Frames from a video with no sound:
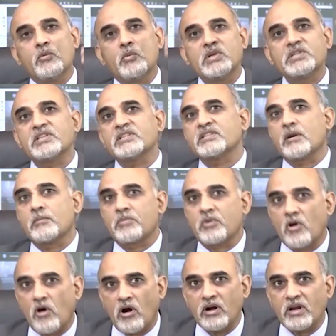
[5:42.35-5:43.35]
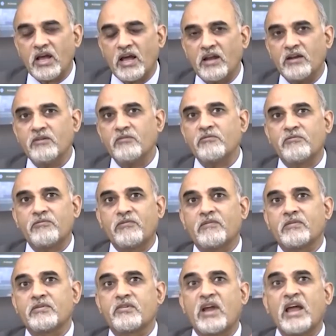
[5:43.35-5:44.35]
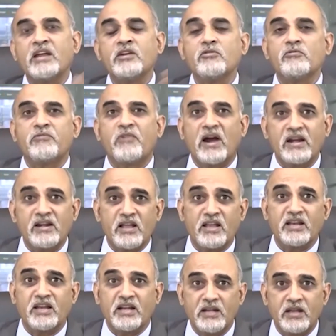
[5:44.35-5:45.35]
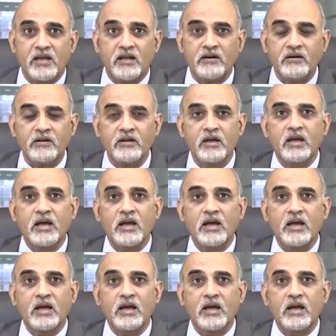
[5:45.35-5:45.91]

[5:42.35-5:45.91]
which is abroad and trying to find an Indian,